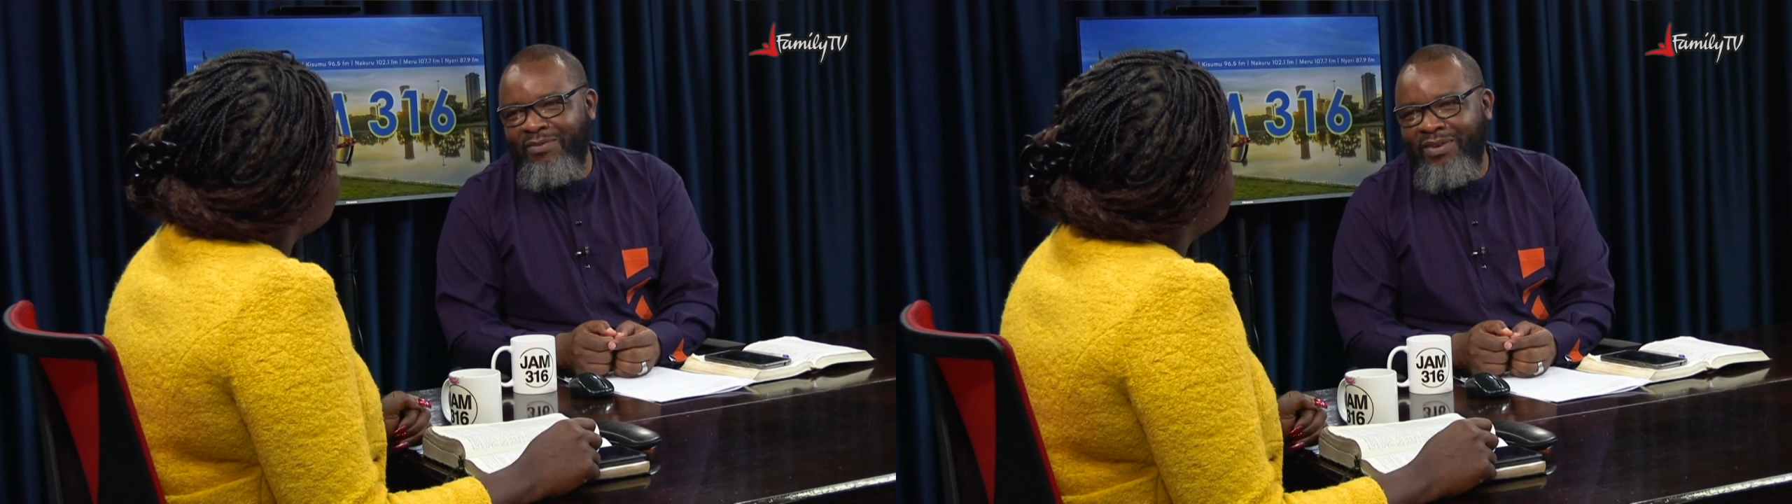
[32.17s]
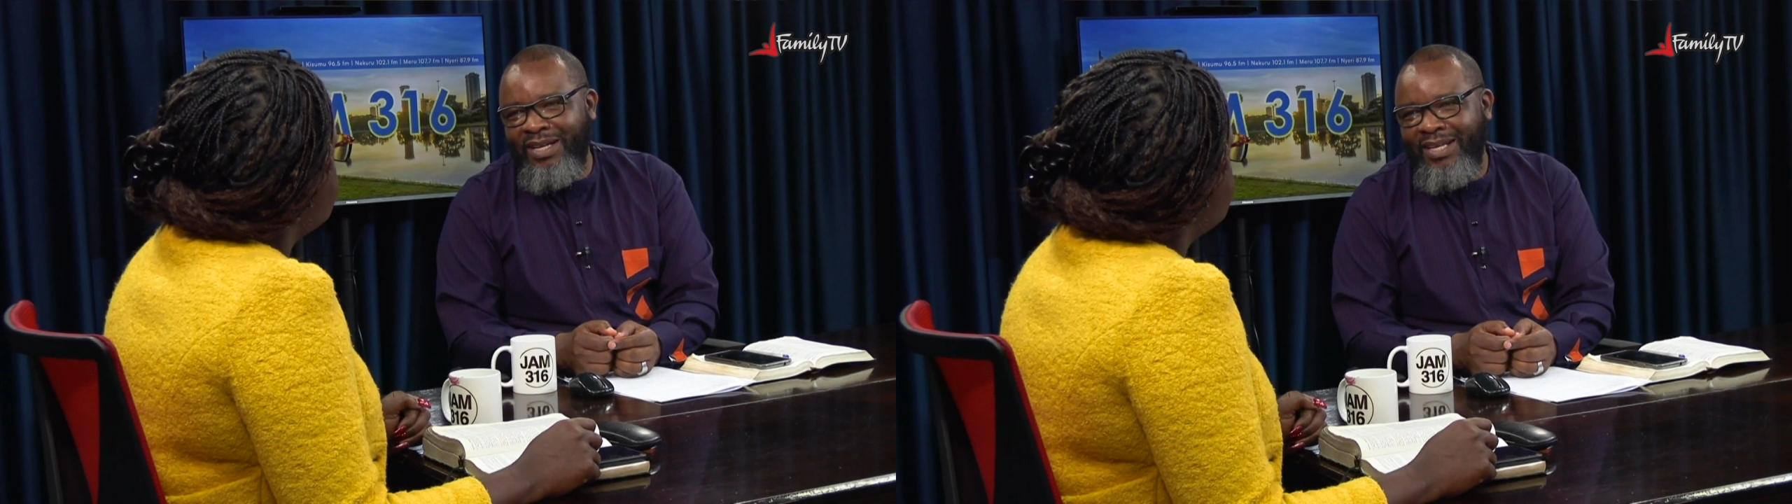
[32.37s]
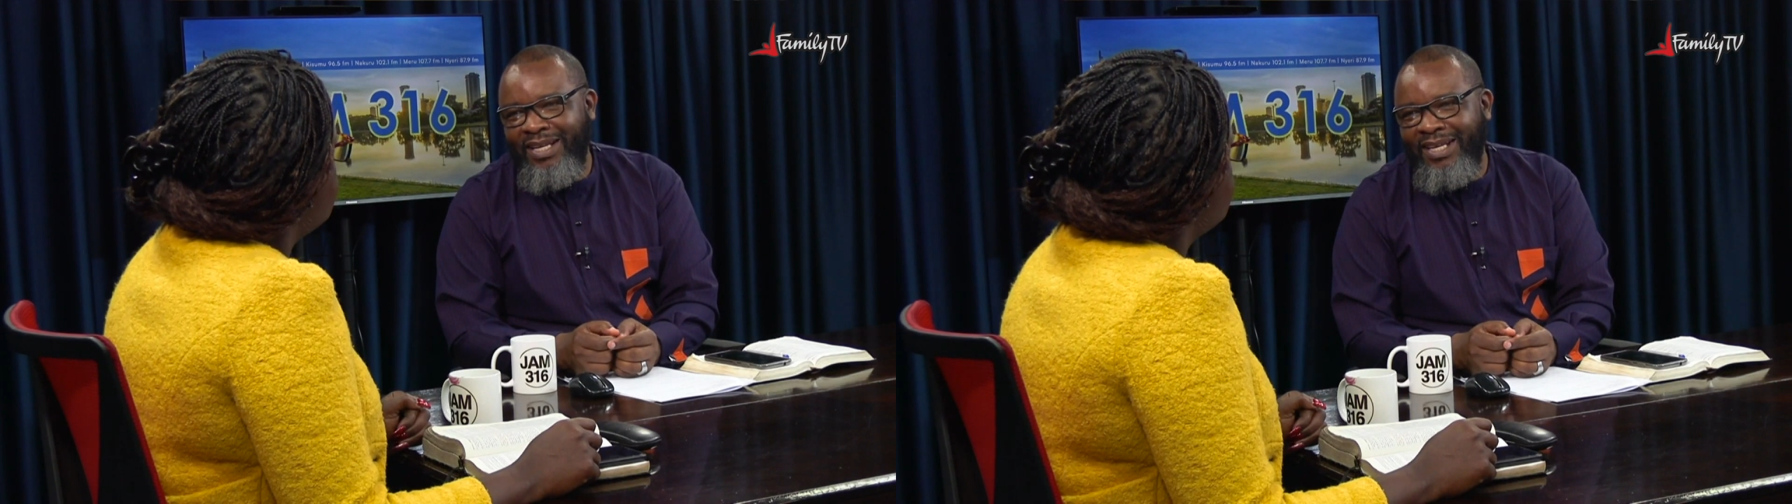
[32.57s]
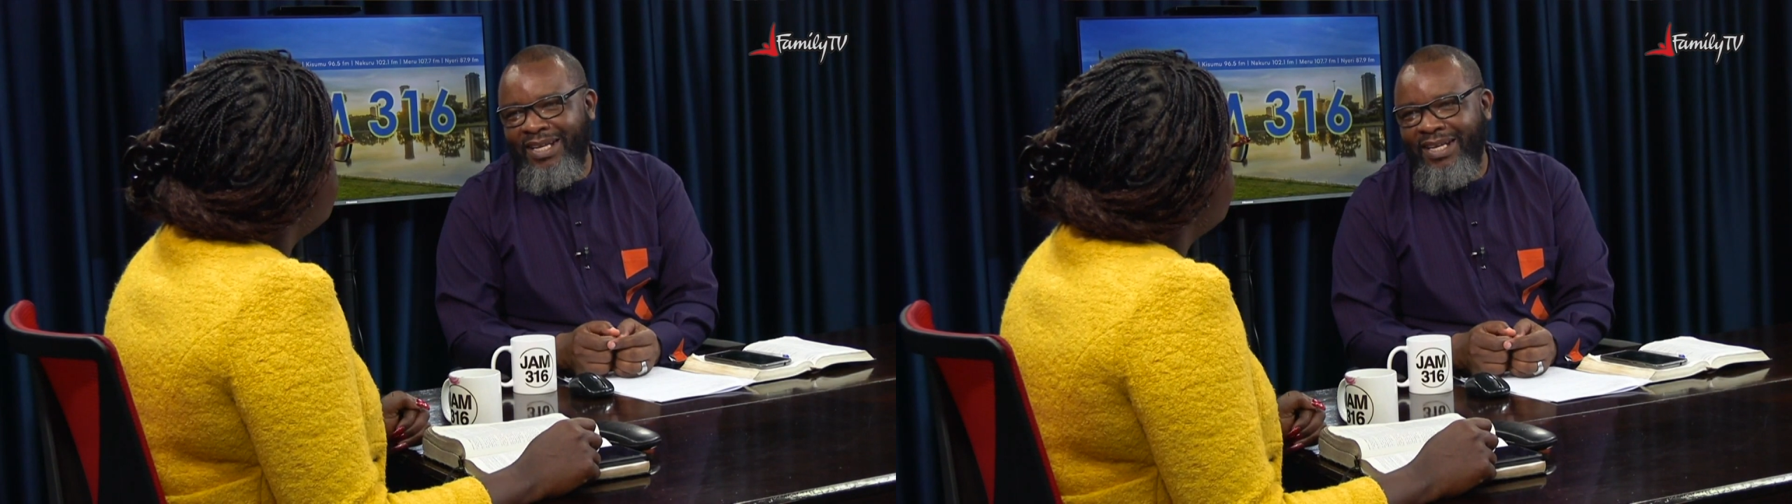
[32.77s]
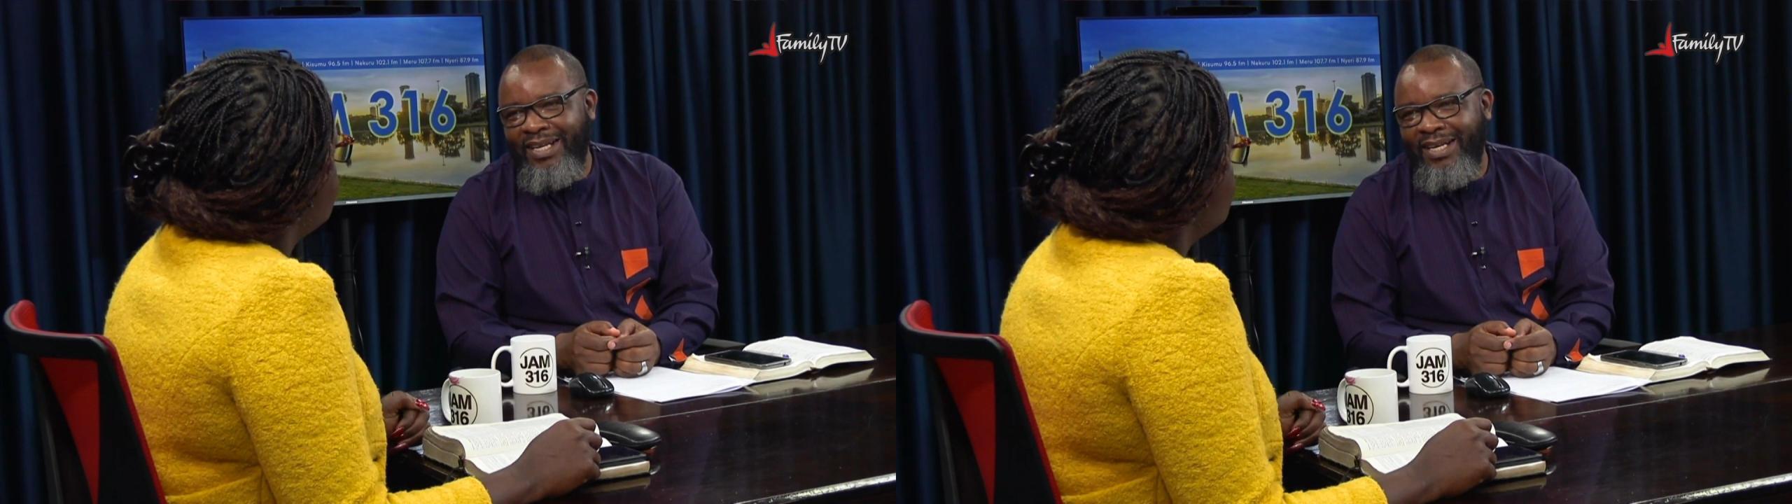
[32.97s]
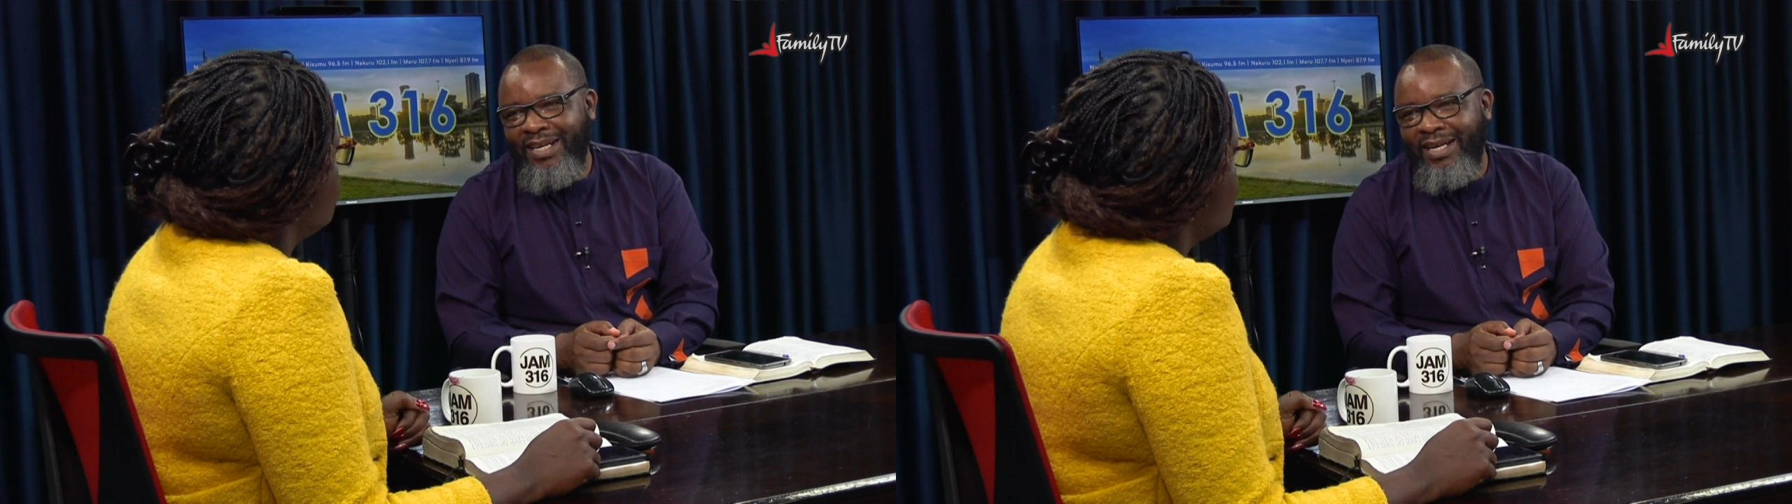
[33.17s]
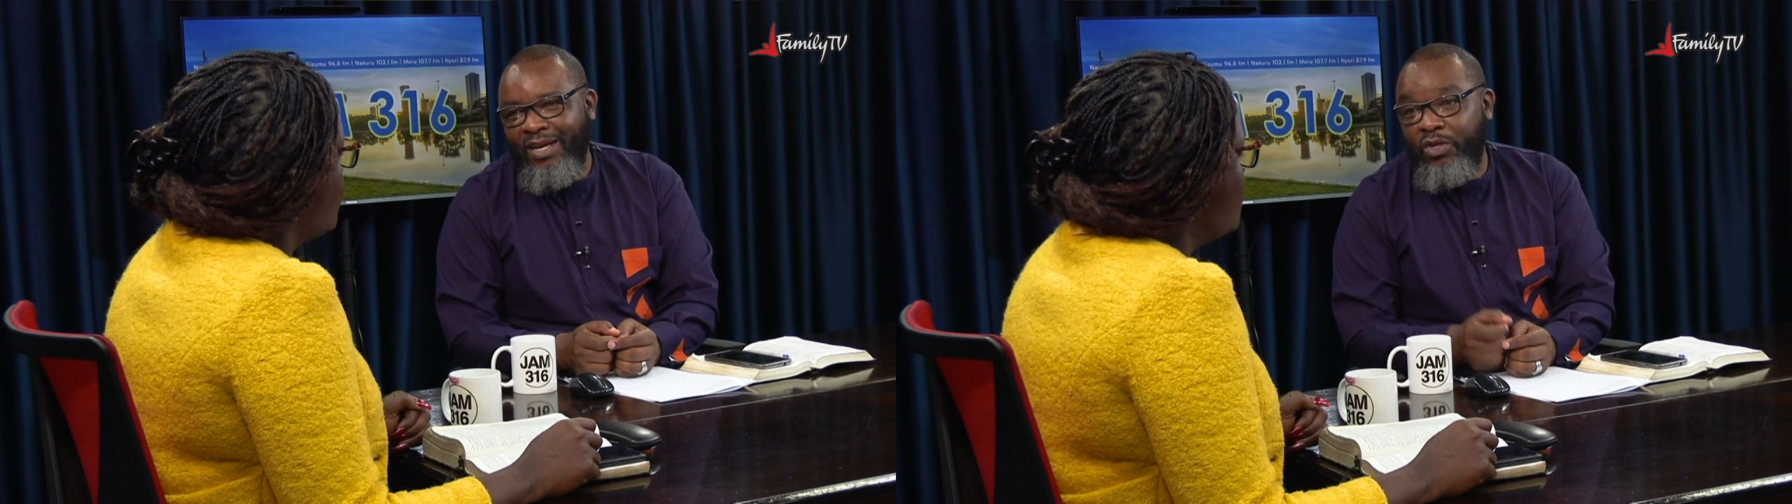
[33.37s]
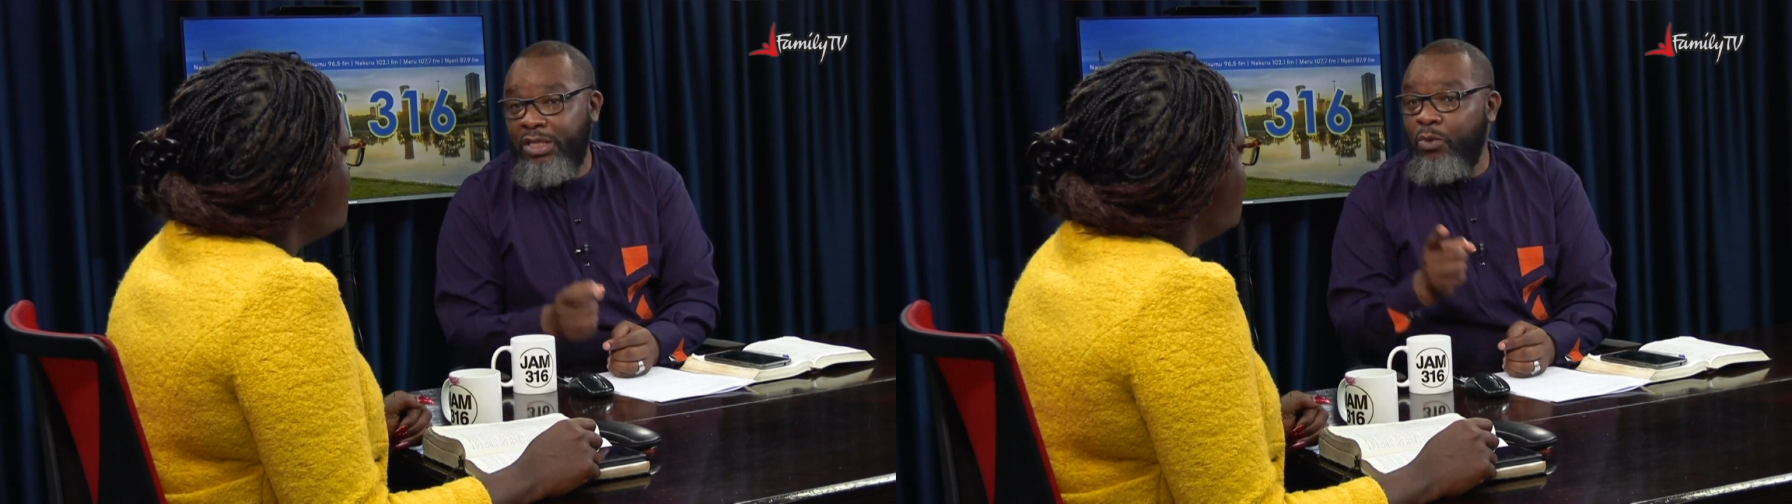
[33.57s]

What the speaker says: vain, because he